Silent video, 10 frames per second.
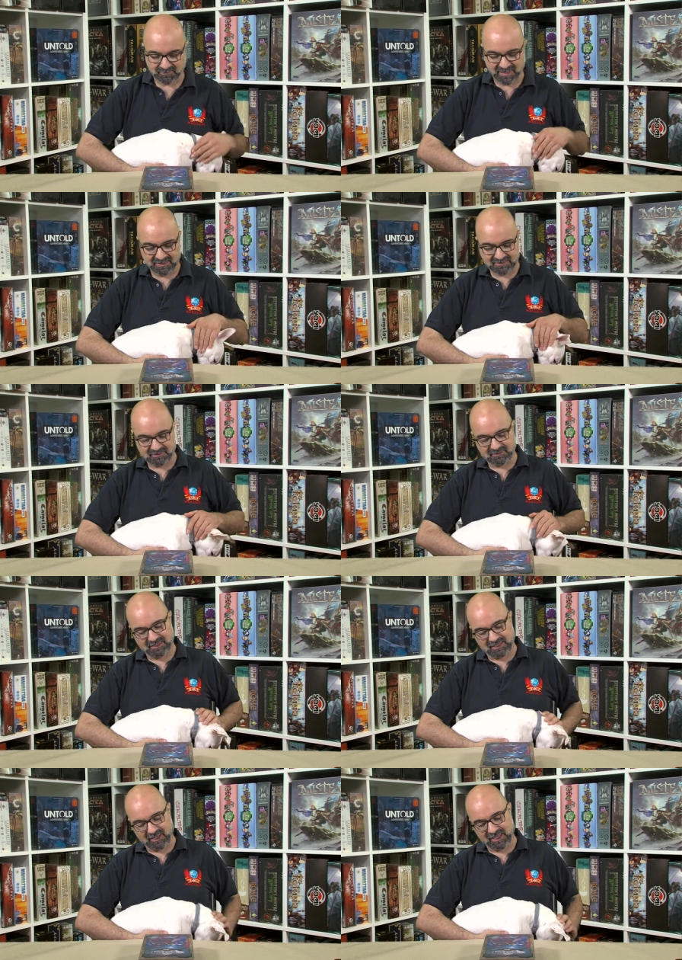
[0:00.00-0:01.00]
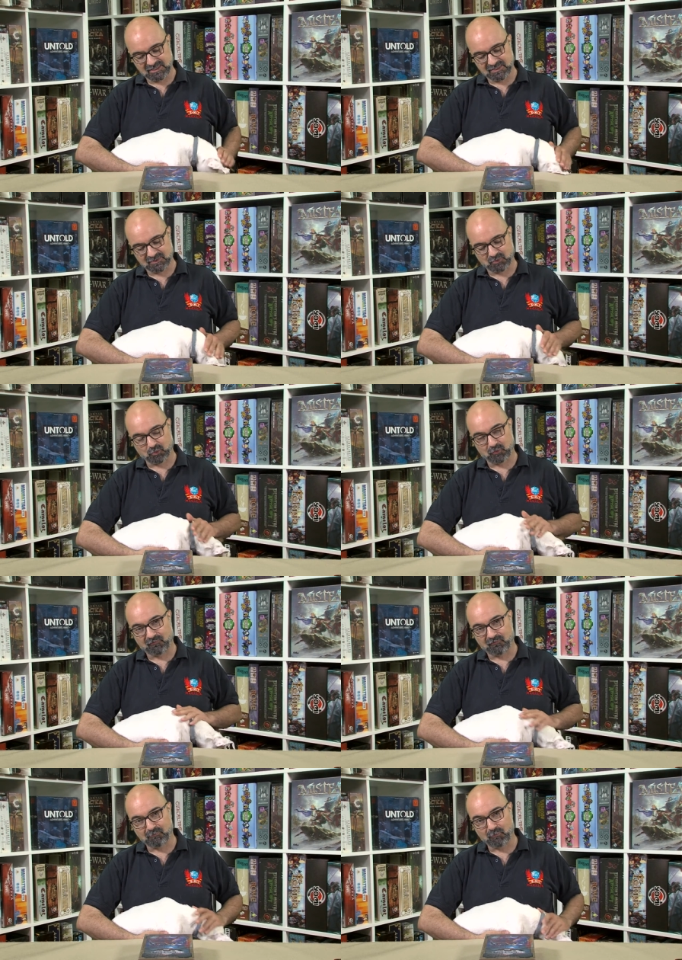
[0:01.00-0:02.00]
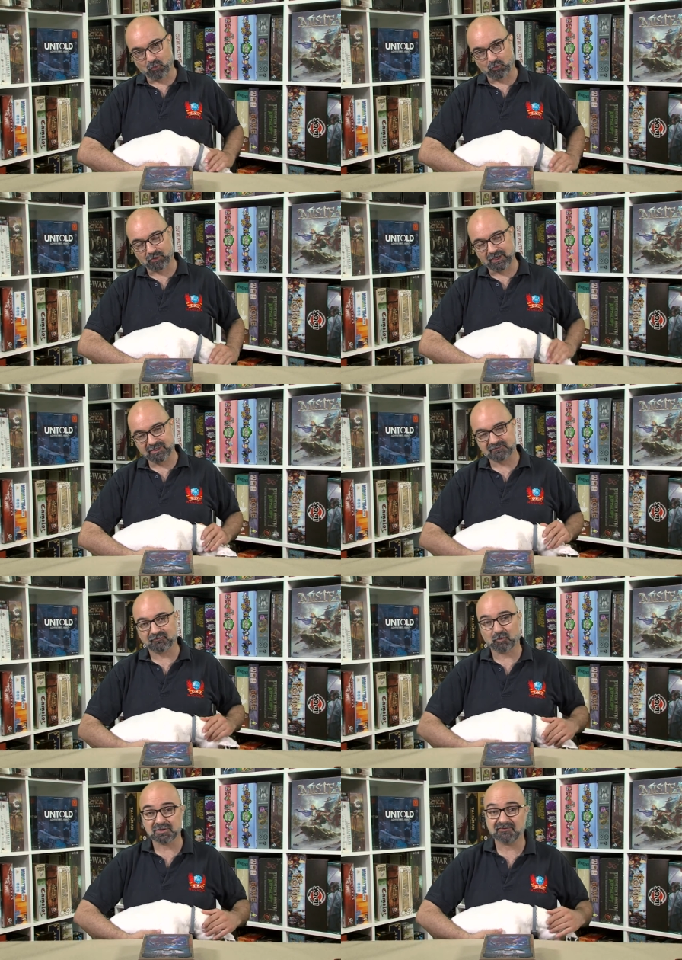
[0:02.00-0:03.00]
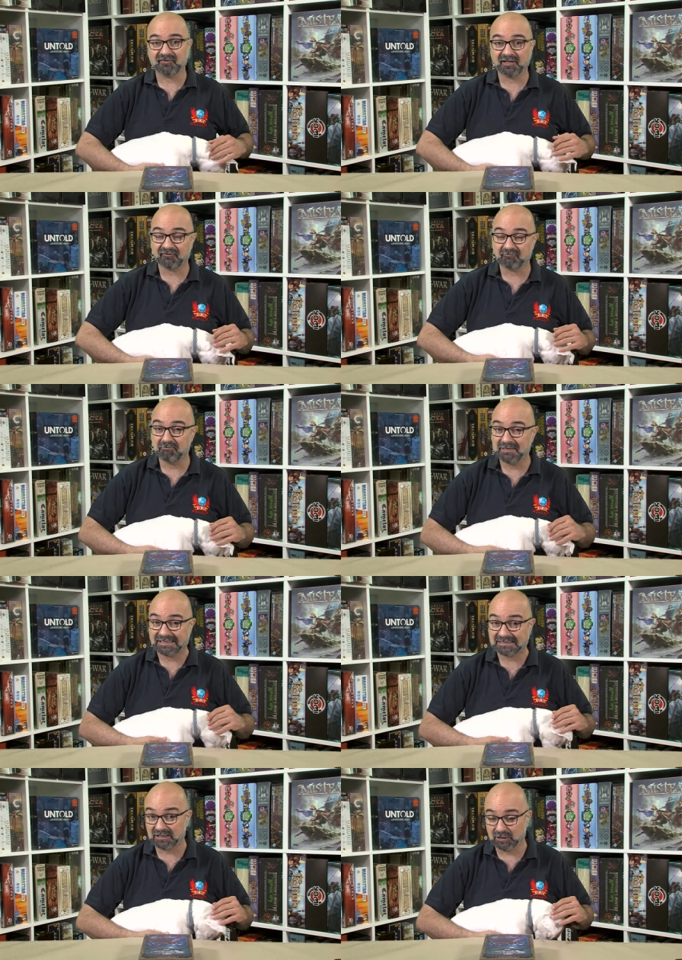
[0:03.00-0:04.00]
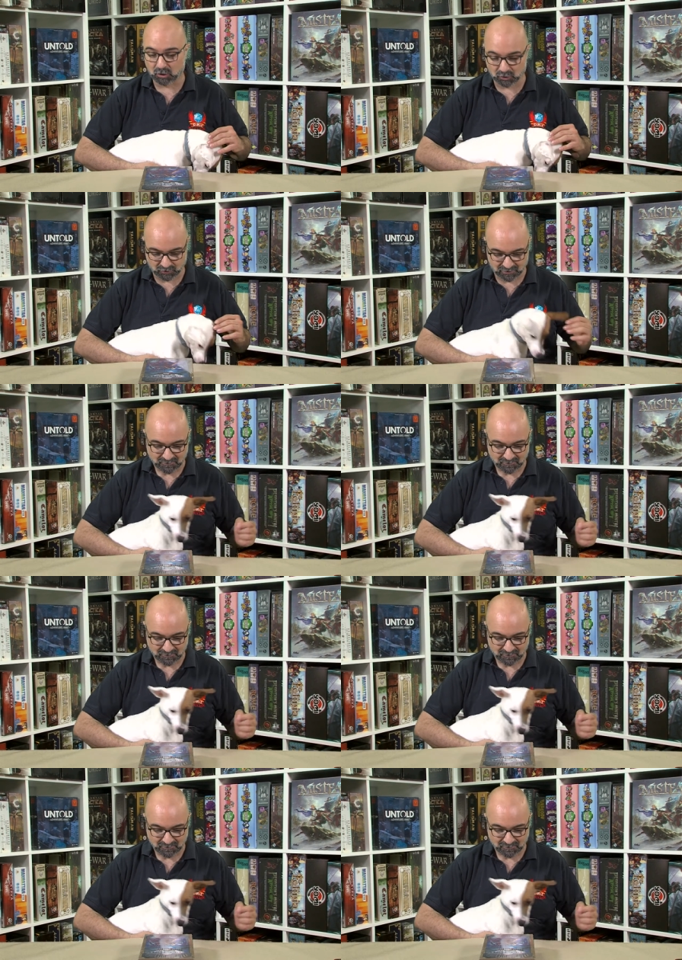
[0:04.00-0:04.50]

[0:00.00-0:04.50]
eight ages or more, and is forty-five minutes long.